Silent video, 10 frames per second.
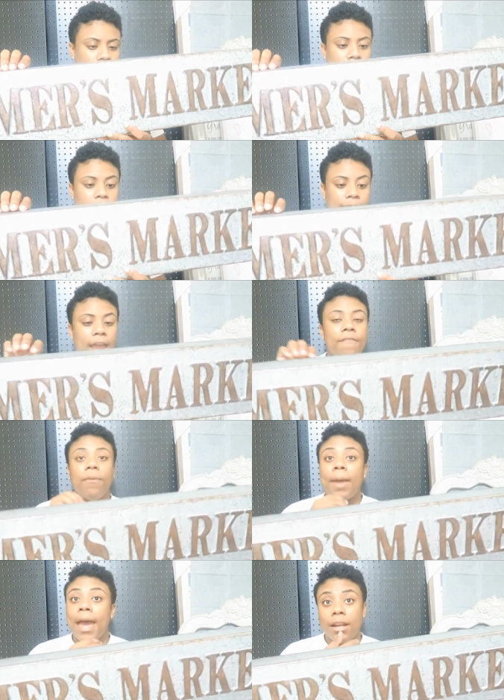and this came
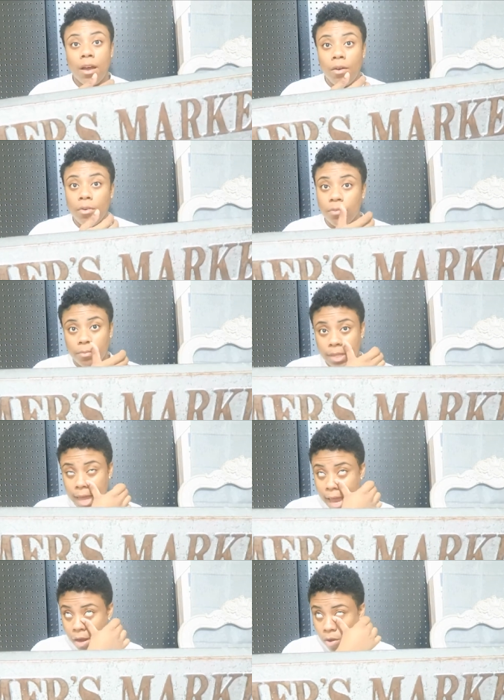from At Home,
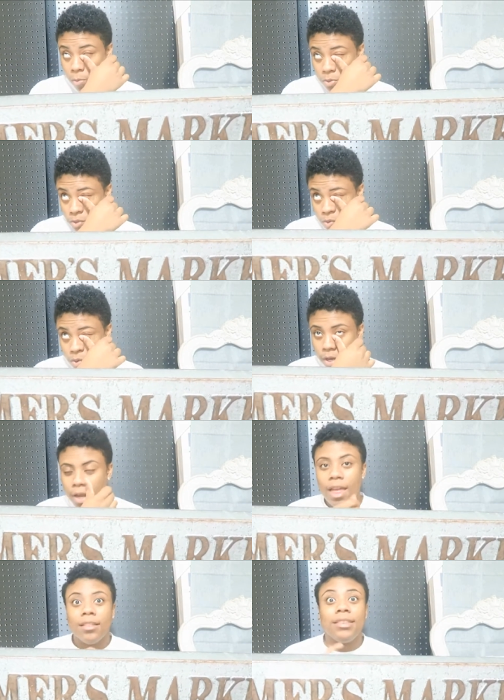the At Home store.
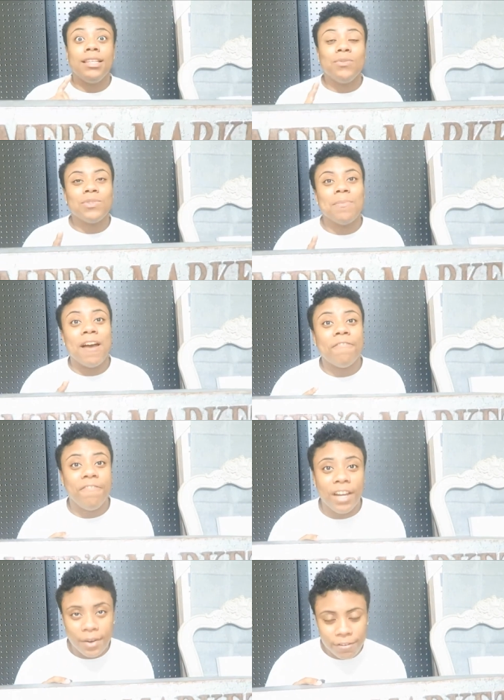This was my
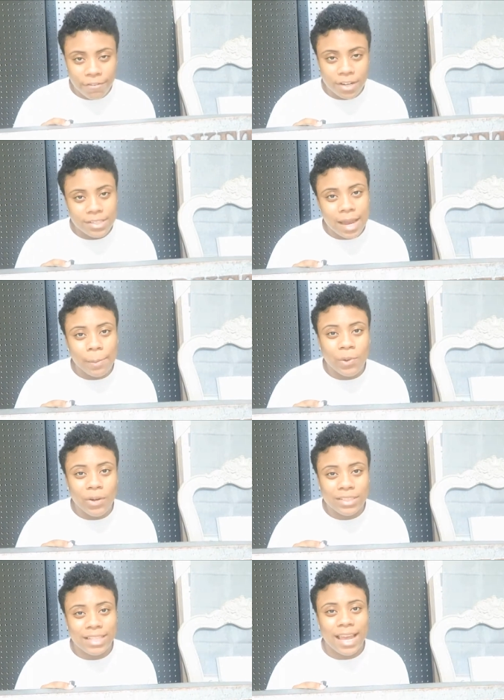very first time
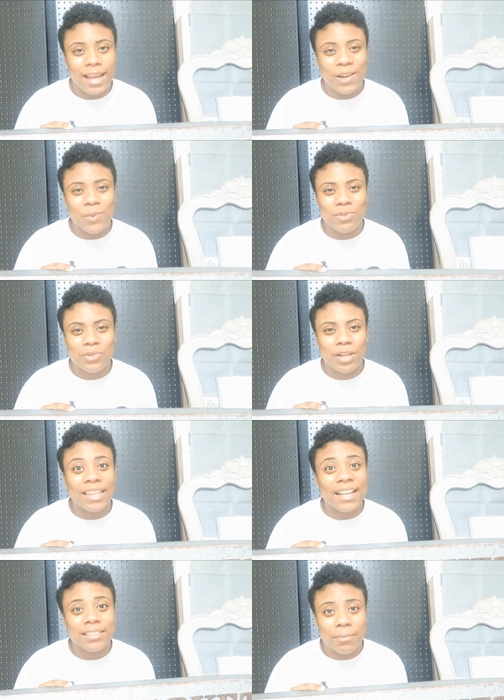going to the At Home store
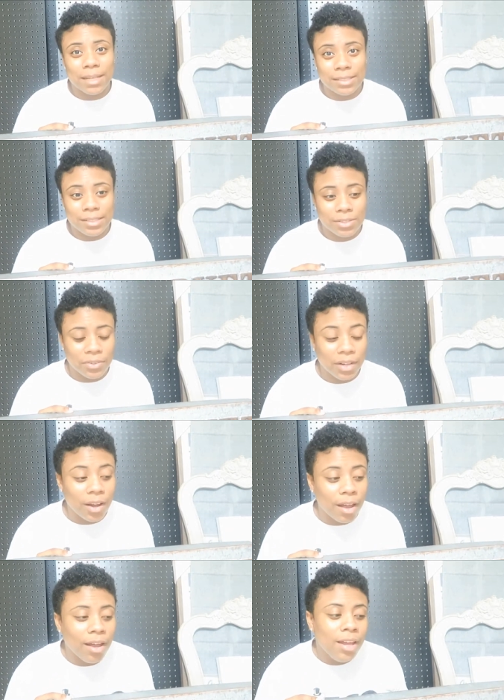thanks to my
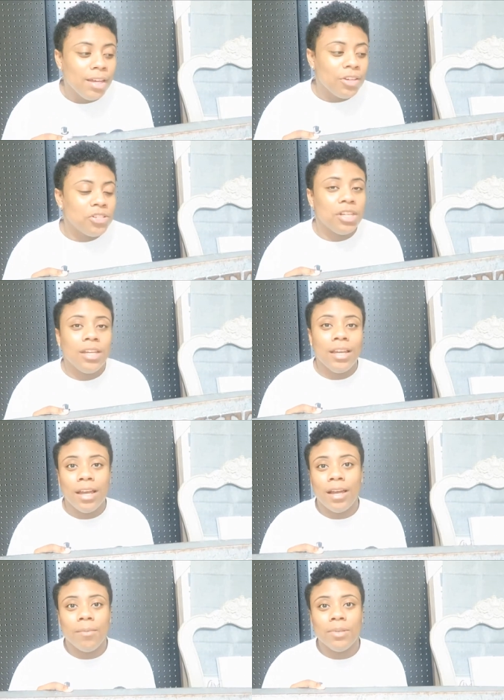sister-in-law. She
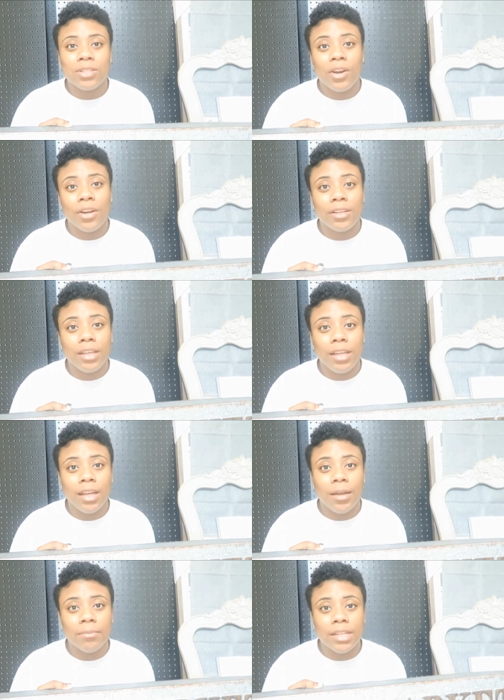um, is currently
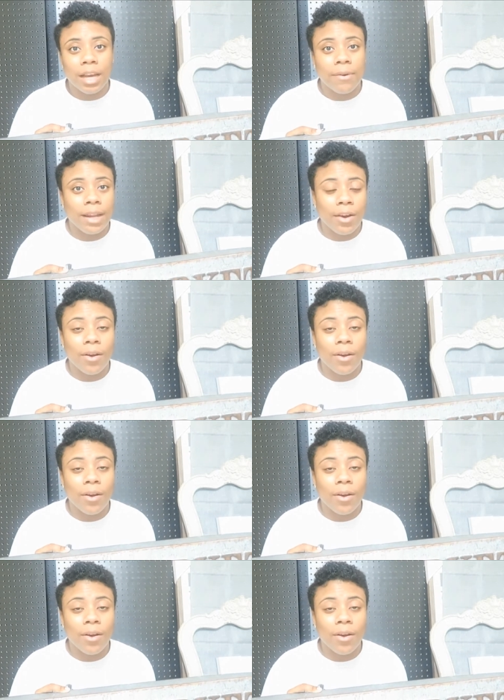um, decorating